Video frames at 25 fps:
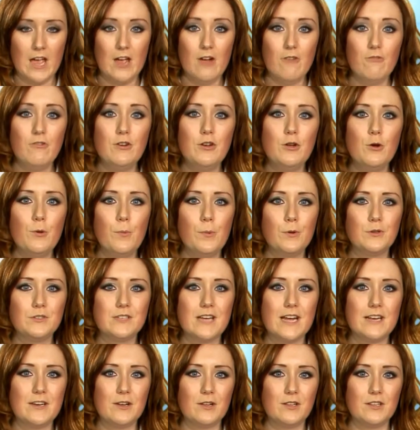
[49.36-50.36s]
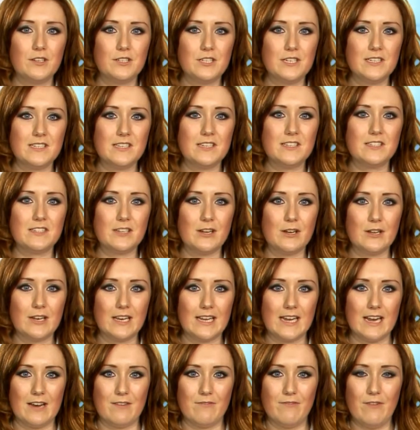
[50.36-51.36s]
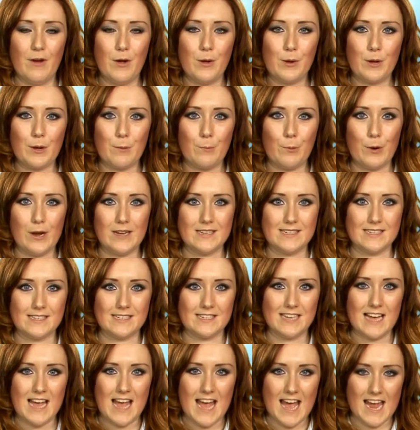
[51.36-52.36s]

Renewable technologies are certainly in vogue at present,